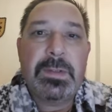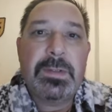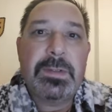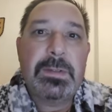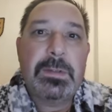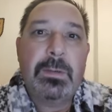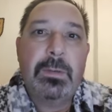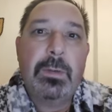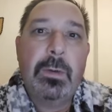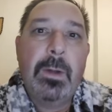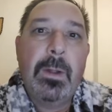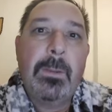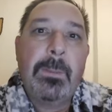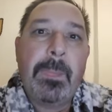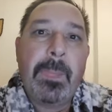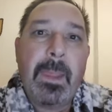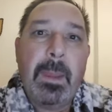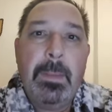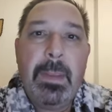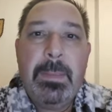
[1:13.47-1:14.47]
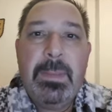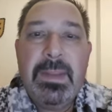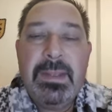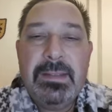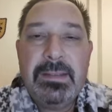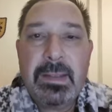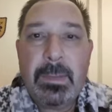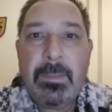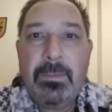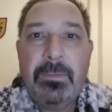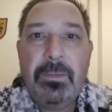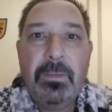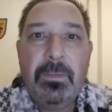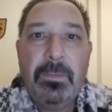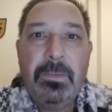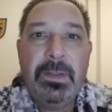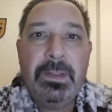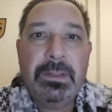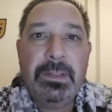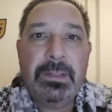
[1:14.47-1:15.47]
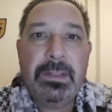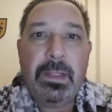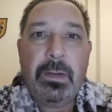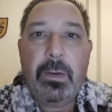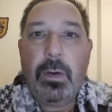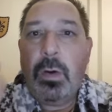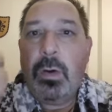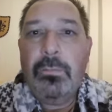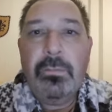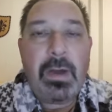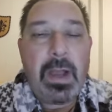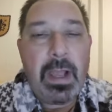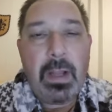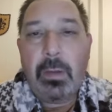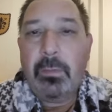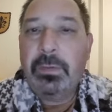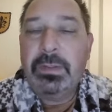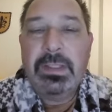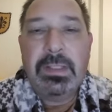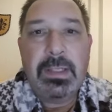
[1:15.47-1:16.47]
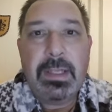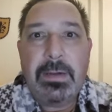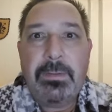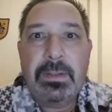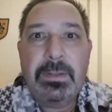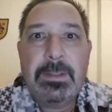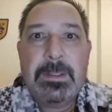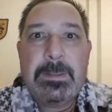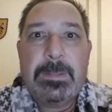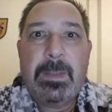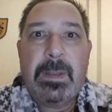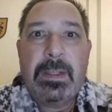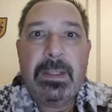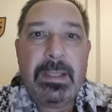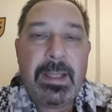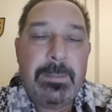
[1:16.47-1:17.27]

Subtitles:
So maybe some of you feel that I already covered this part,